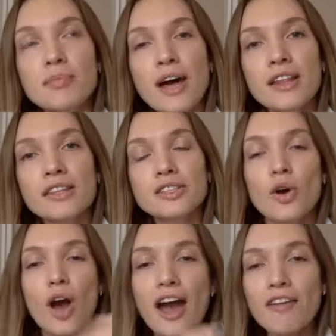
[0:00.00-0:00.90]
months.
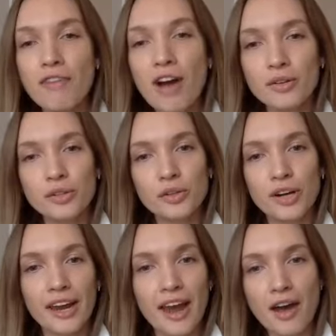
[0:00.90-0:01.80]
So I found your
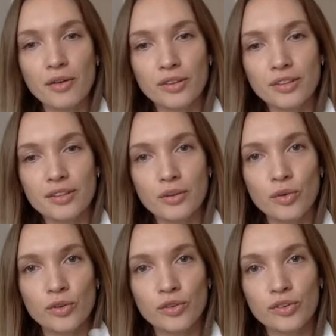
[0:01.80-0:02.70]
account
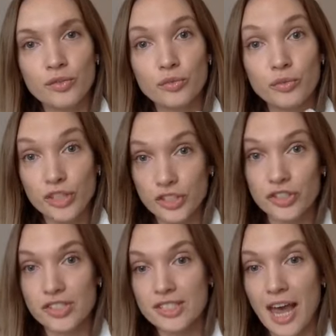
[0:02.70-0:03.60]
on
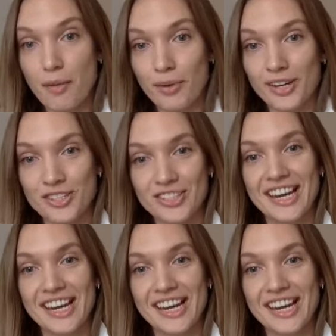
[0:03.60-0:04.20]
Richard's Lab actually,